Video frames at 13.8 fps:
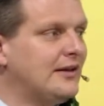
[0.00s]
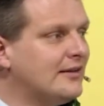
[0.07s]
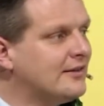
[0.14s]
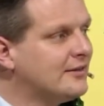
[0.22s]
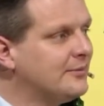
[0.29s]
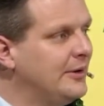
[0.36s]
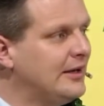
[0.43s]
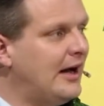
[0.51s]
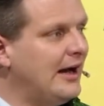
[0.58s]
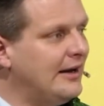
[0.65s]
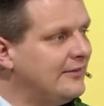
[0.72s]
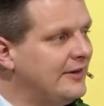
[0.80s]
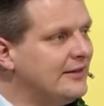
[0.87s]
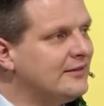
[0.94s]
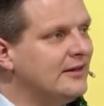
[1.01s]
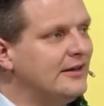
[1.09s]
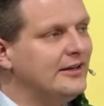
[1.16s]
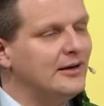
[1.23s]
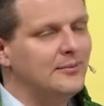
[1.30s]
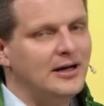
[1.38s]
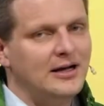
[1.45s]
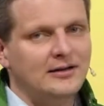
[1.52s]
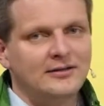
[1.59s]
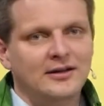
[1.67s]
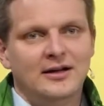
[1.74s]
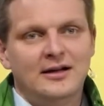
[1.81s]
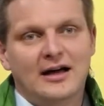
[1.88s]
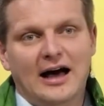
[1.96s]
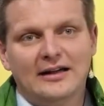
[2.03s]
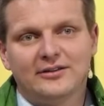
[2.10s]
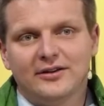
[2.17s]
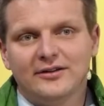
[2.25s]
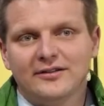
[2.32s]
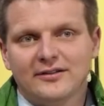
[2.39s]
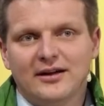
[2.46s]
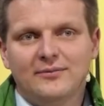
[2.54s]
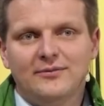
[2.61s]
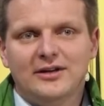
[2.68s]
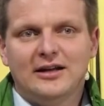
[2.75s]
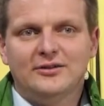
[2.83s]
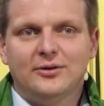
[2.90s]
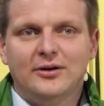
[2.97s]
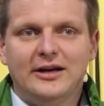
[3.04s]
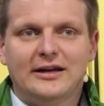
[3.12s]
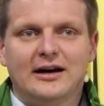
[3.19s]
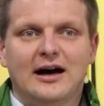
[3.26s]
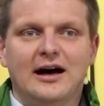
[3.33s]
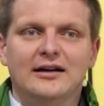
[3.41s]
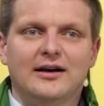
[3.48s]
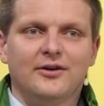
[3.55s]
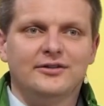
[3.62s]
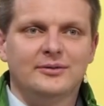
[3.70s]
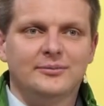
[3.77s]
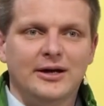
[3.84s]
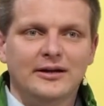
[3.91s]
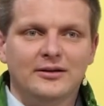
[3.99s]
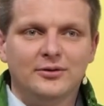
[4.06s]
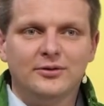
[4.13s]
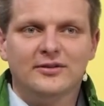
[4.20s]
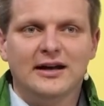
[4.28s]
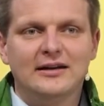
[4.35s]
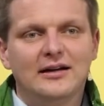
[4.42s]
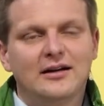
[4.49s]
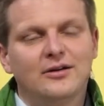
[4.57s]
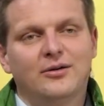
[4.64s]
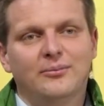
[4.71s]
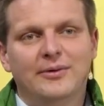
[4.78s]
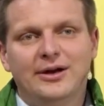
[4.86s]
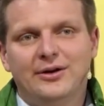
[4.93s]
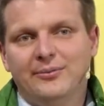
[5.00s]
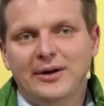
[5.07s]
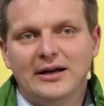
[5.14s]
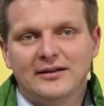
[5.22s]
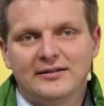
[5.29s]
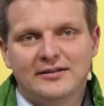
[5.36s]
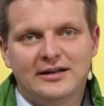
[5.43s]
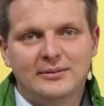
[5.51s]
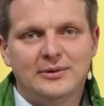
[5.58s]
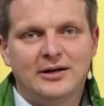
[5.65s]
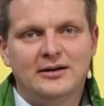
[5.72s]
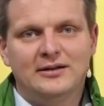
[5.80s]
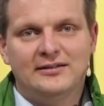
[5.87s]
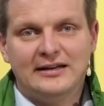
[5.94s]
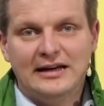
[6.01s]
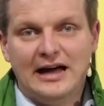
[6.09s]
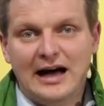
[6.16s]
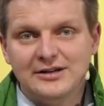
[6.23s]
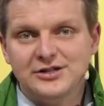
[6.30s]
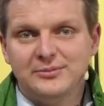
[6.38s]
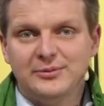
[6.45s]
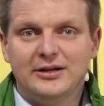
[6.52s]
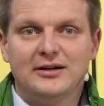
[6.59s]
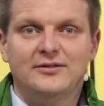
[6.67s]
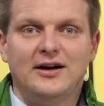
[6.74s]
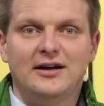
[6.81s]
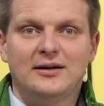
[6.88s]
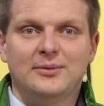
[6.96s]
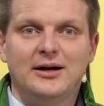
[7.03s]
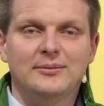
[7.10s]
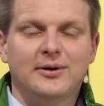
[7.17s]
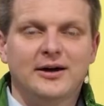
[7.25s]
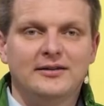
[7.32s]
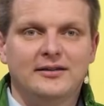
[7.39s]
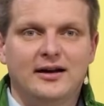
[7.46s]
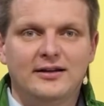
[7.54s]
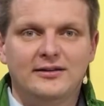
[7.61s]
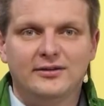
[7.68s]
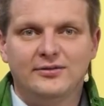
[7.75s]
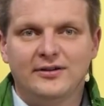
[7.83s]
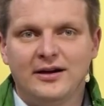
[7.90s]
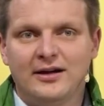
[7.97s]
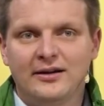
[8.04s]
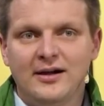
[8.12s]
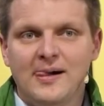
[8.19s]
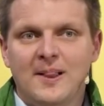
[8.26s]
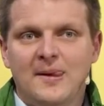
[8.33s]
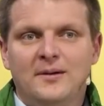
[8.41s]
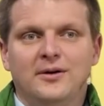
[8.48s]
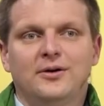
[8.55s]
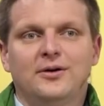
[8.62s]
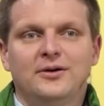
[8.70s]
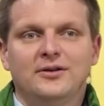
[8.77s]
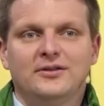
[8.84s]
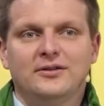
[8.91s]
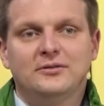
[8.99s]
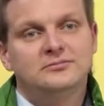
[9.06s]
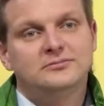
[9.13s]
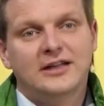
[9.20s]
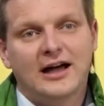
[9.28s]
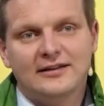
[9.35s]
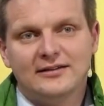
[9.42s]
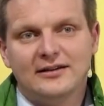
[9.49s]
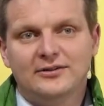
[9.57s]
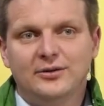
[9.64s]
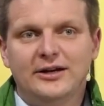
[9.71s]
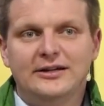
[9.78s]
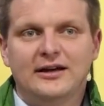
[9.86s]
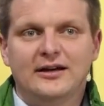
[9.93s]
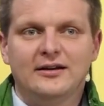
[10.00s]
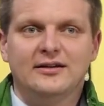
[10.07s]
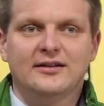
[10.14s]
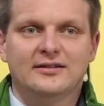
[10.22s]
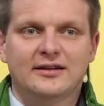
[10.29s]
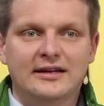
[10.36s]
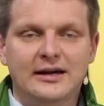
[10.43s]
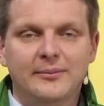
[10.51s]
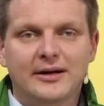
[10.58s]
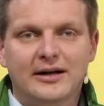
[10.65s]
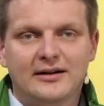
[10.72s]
However, also the Benelux countries have started to increasingly use square balers to collect silage, and that's where silage additives are needed during their harvest operation.